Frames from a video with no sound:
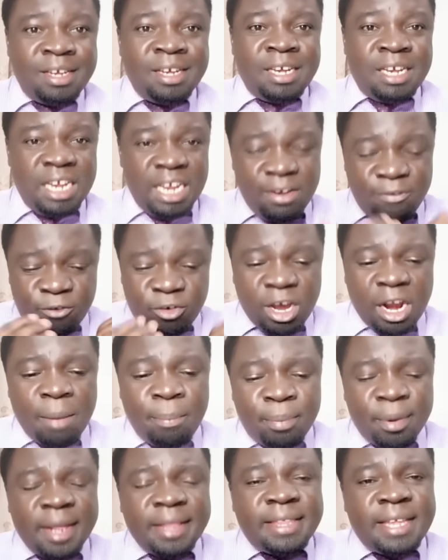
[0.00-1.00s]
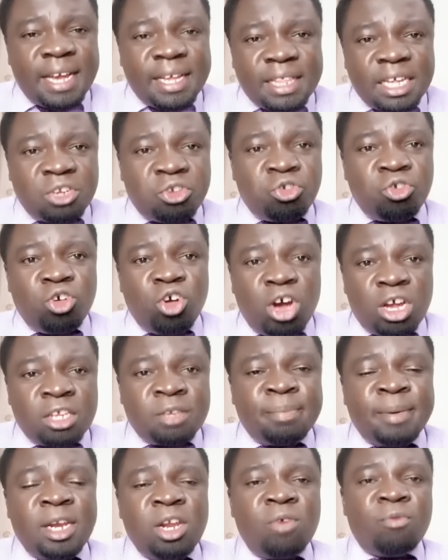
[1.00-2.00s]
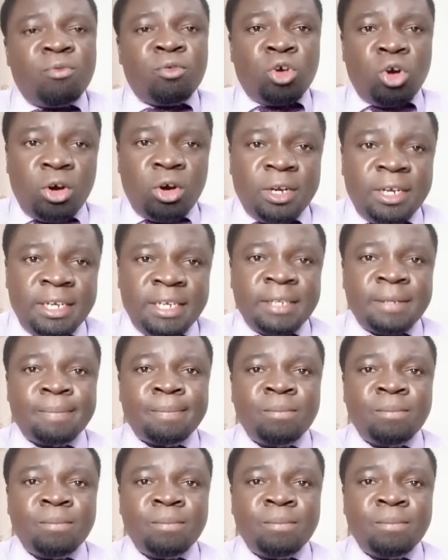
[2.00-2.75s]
If you are preaching the true gospel of God,